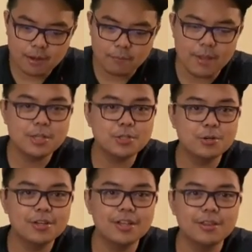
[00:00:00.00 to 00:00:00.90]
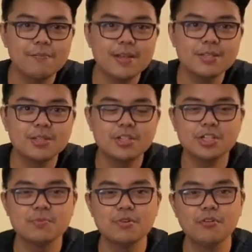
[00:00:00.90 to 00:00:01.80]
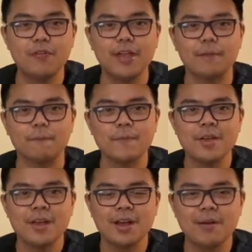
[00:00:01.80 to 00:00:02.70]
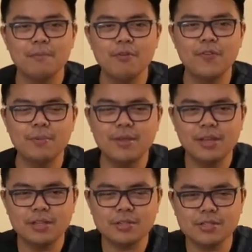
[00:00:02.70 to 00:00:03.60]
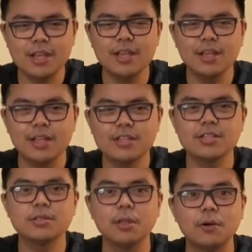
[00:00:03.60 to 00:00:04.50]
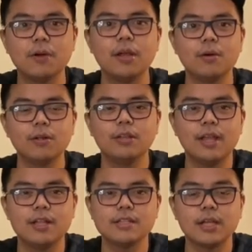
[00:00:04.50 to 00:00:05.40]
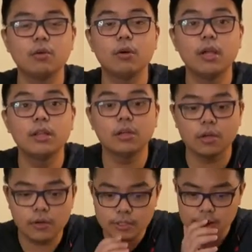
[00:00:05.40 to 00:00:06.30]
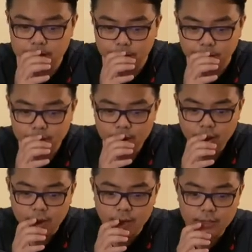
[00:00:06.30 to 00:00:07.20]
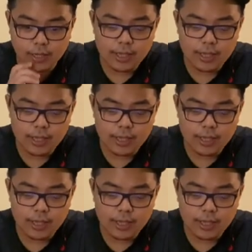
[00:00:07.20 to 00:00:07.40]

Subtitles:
make sure that the message is moving. Moving meaning to say it's stirring on the inside or encouraging. The